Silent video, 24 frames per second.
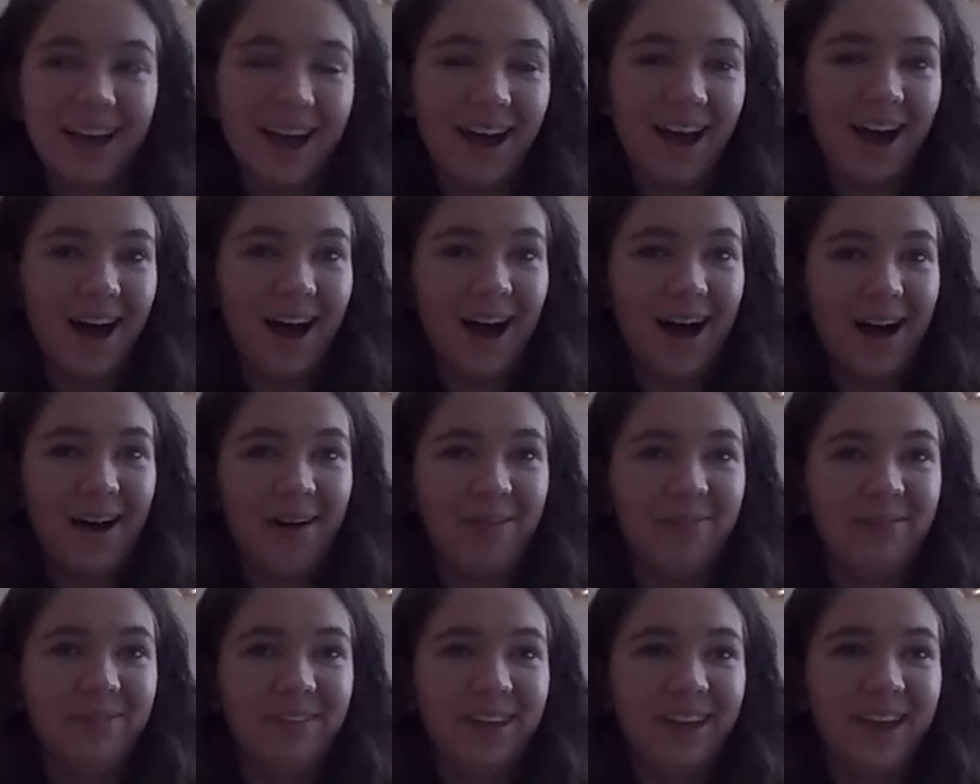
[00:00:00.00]

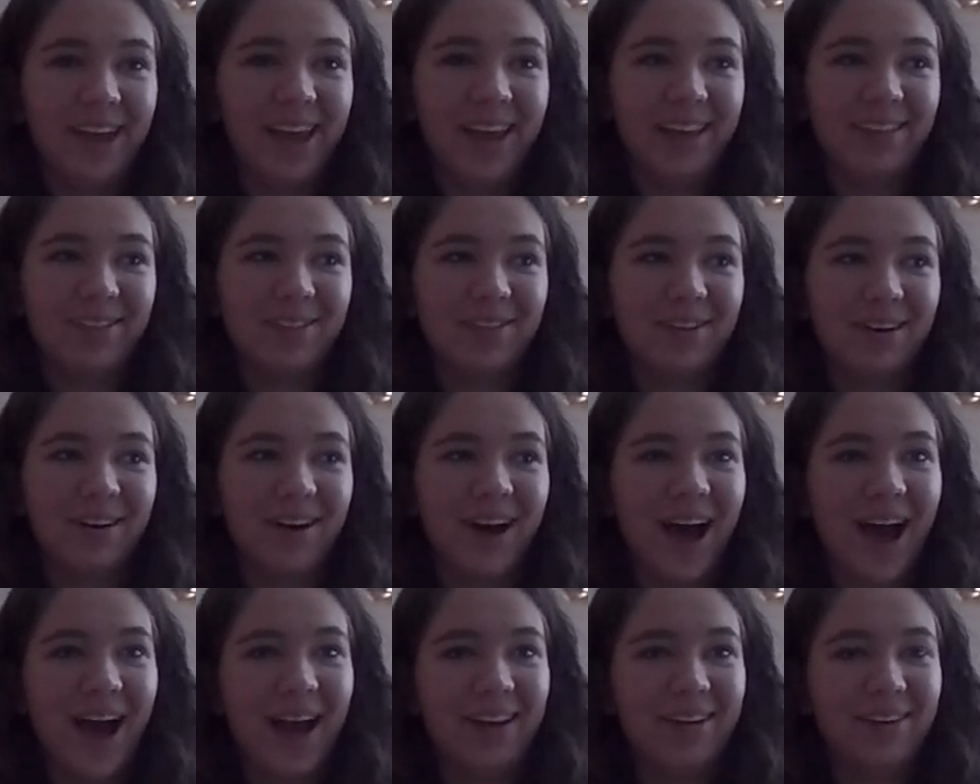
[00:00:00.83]
Um, and so
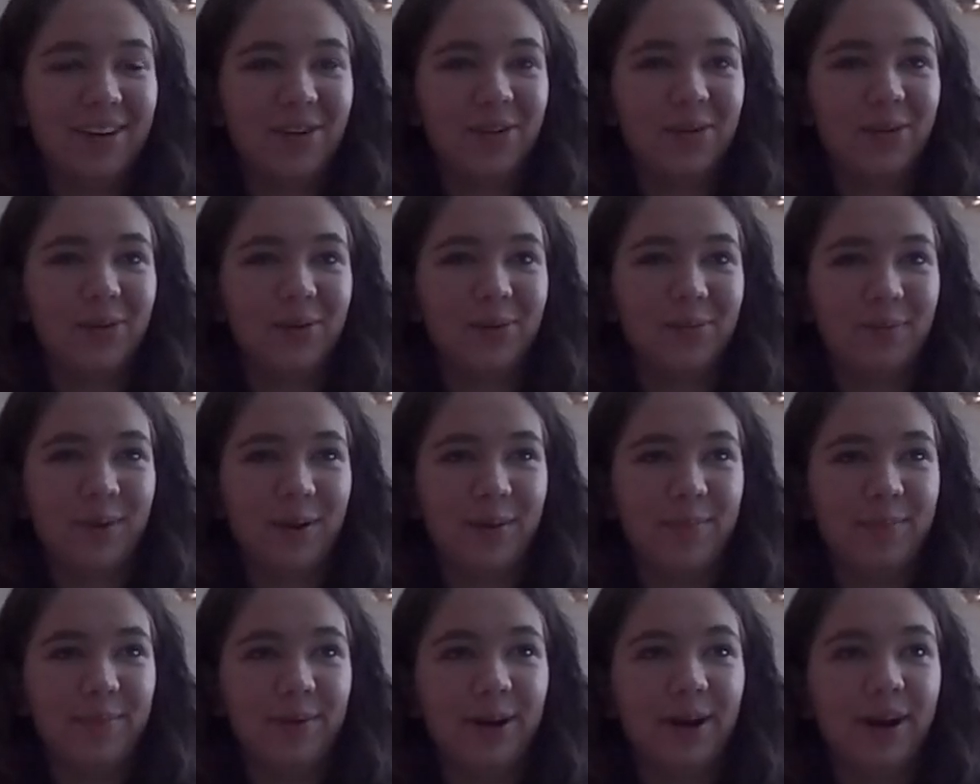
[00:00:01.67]
I don't
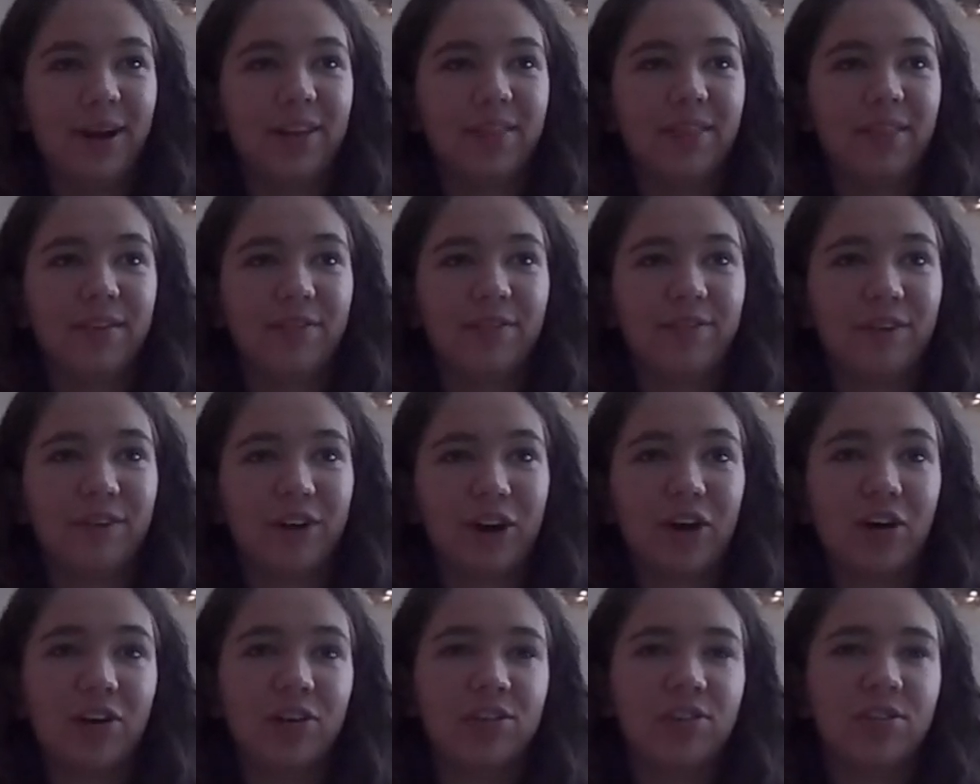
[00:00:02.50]
remember the
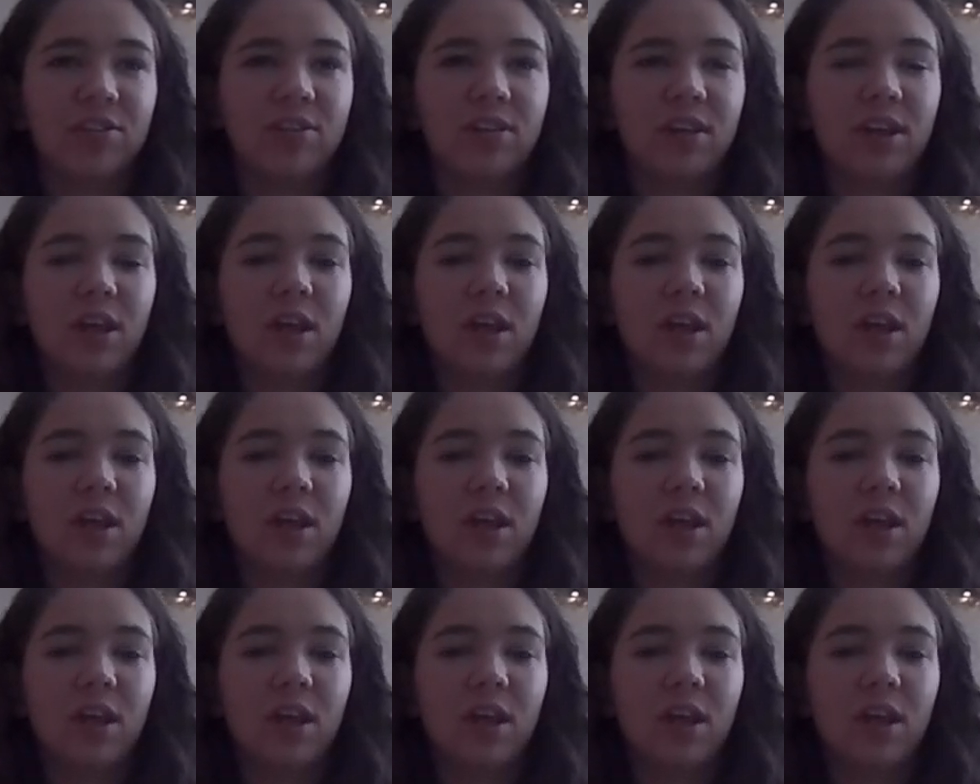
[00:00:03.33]
first,